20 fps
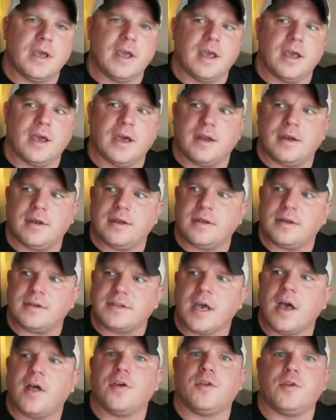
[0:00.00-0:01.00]
and
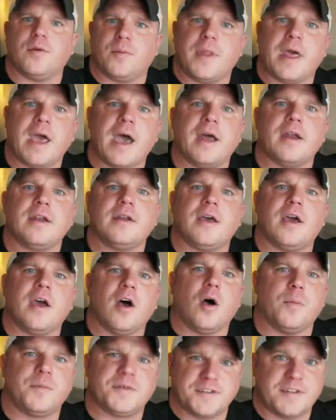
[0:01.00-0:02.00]
telling them that
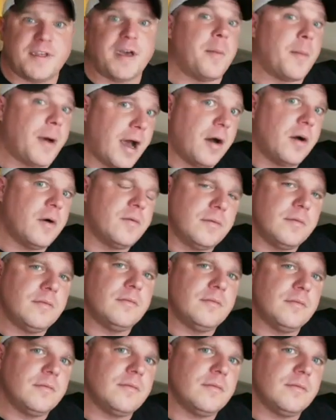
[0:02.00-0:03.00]
helps them out.
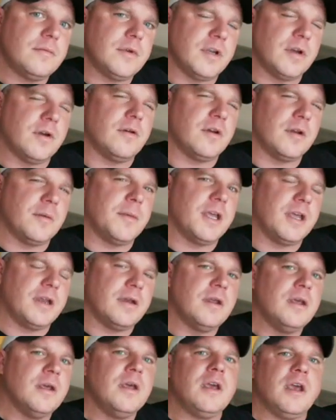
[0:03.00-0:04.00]
You know what I
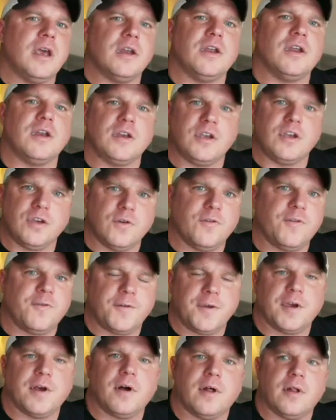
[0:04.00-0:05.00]
mean? And then you
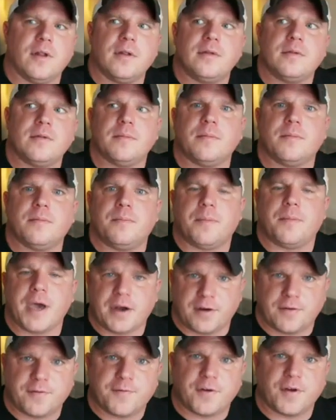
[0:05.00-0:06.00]
feel
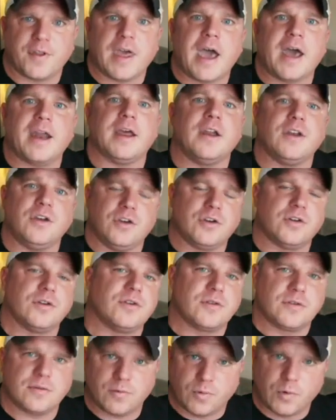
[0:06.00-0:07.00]
better for that. And
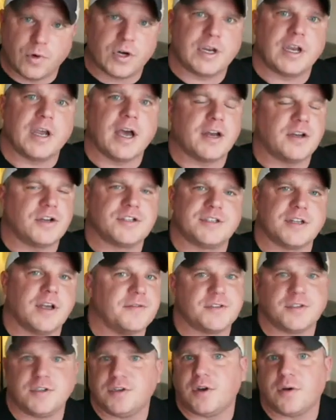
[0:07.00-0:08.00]
you're working on
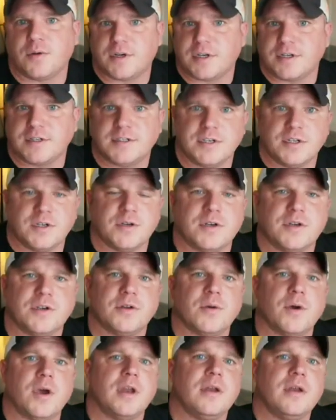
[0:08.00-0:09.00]
yourself so you don't continue to
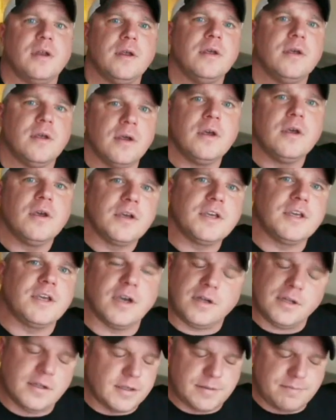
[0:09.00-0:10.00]
do it.
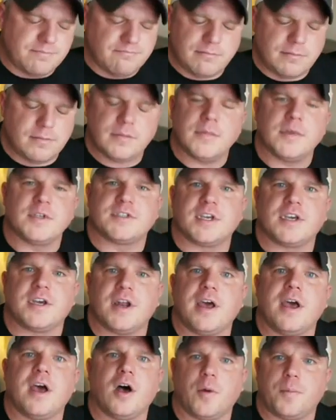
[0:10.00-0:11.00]
Guilt isn't
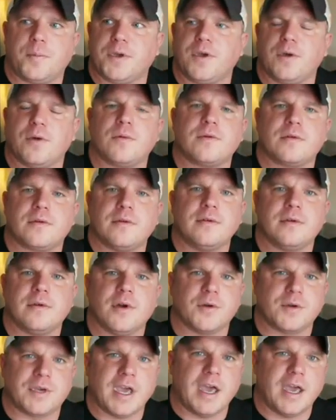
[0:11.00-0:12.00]
going to help you,
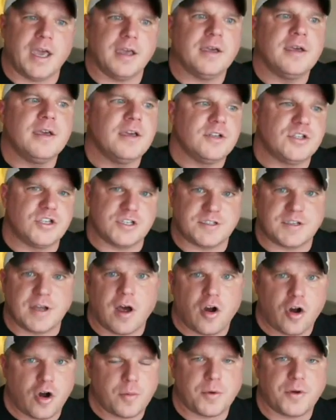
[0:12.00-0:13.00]
okay? Just
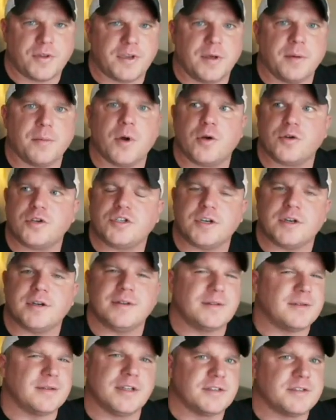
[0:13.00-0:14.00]
to harbor the
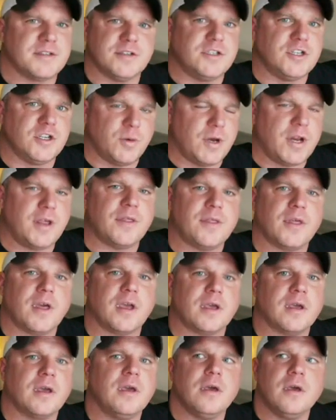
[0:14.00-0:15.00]
emotion. It doesn't do
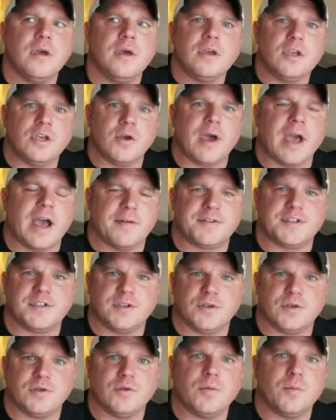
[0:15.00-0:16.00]
anything. You have
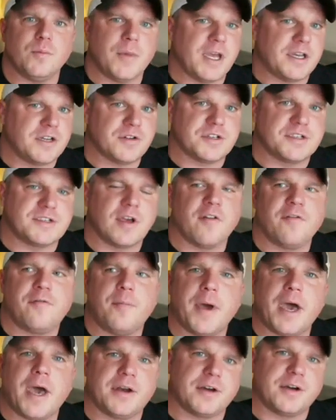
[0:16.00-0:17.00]
to make
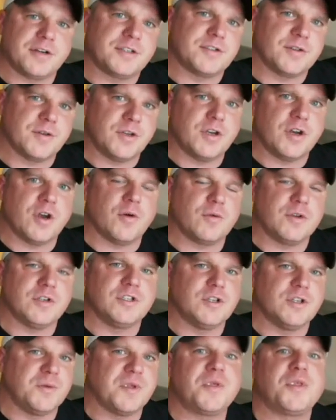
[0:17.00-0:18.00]
yourself better so you
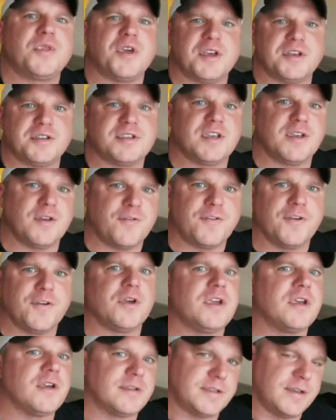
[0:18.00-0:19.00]
don't do the things that you
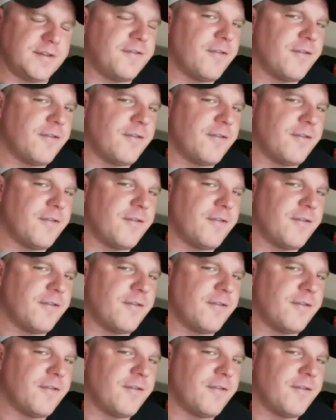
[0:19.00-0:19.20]
feel guilty